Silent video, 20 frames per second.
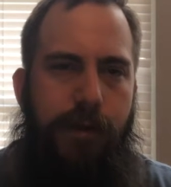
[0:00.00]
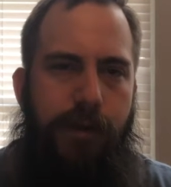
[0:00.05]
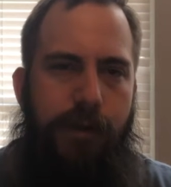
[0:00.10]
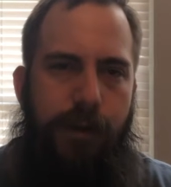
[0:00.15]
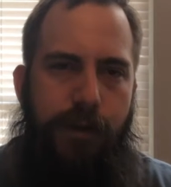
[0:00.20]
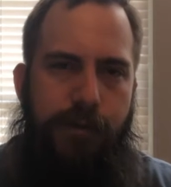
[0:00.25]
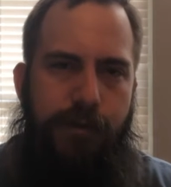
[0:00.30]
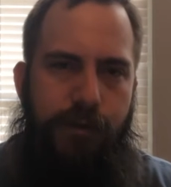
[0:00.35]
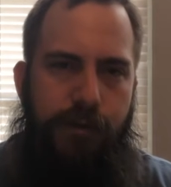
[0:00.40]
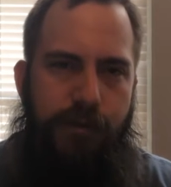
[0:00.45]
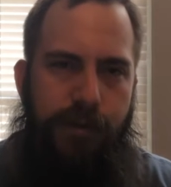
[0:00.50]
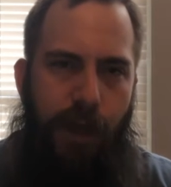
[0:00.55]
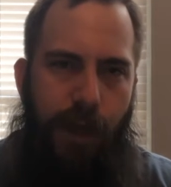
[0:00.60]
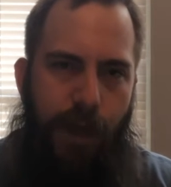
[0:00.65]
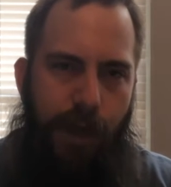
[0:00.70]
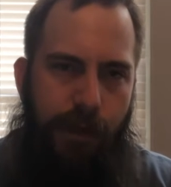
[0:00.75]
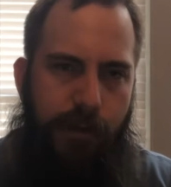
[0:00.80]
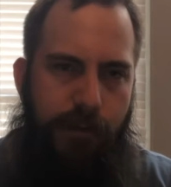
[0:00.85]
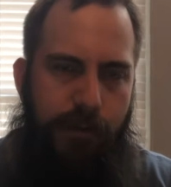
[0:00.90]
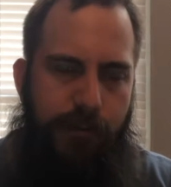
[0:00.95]
That's just to
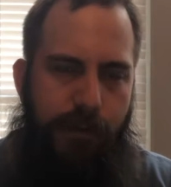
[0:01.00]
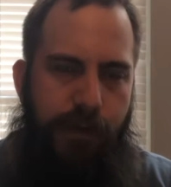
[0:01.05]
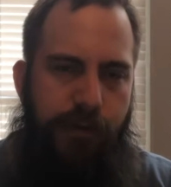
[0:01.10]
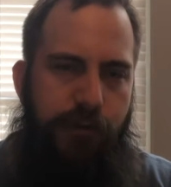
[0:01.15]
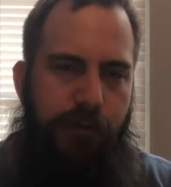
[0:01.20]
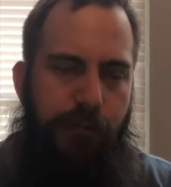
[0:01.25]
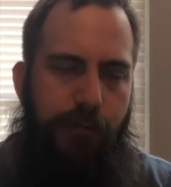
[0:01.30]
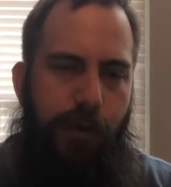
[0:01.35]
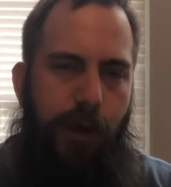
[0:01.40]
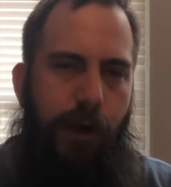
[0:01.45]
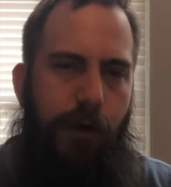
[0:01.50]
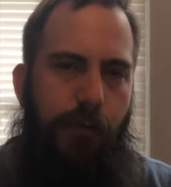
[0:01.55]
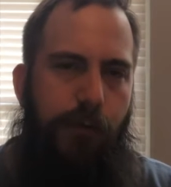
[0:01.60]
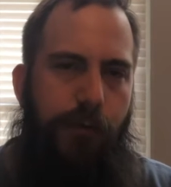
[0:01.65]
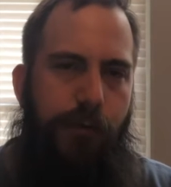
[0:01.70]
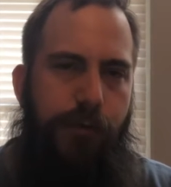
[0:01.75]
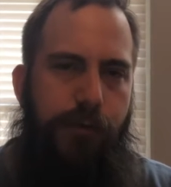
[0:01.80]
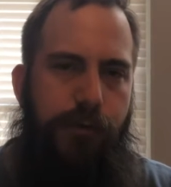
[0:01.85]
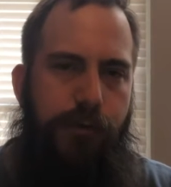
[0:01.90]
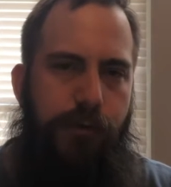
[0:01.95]
acclimate your mouth
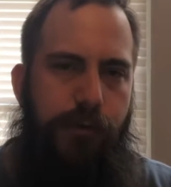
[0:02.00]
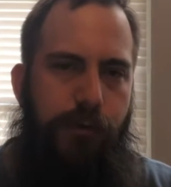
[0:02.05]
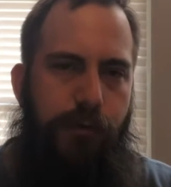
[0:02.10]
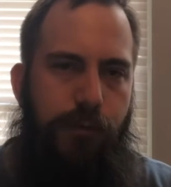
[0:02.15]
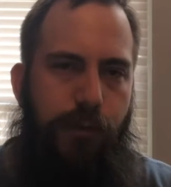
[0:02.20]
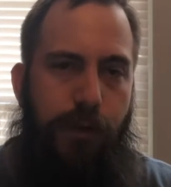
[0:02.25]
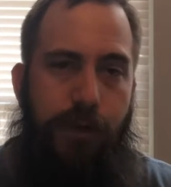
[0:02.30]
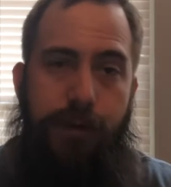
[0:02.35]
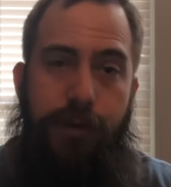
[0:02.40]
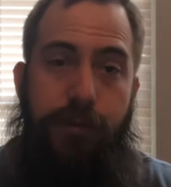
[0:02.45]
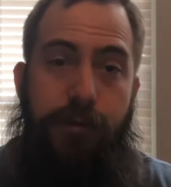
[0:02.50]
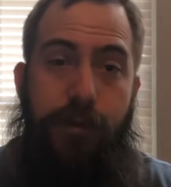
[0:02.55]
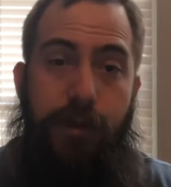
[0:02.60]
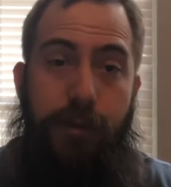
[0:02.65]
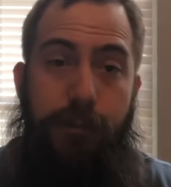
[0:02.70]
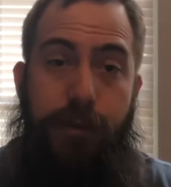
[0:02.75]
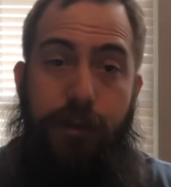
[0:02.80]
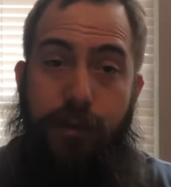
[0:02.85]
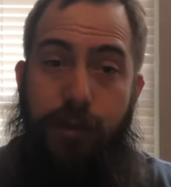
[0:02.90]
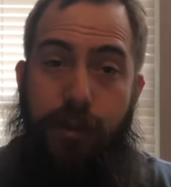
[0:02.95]
to what it is you're going
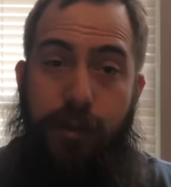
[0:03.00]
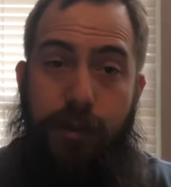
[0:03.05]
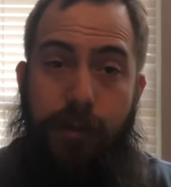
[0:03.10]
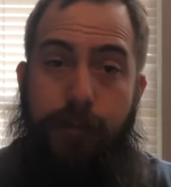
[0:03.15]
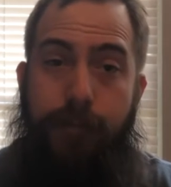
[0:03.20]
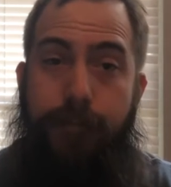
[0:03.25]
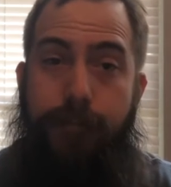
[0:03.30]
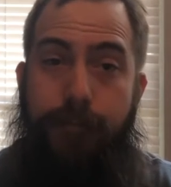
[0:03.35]
to be drinking.